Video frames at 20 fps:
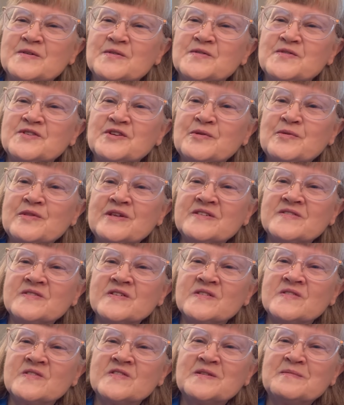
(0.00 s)
So this
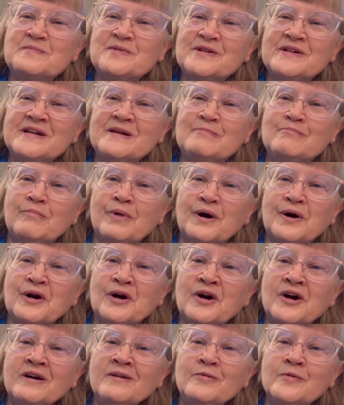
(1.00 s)
is simply
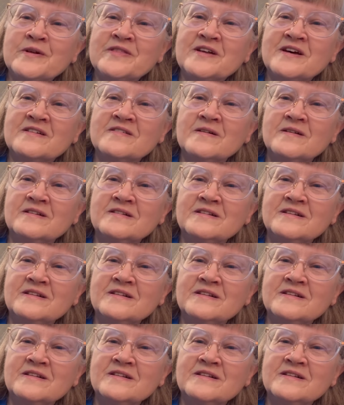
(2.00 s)
burr with a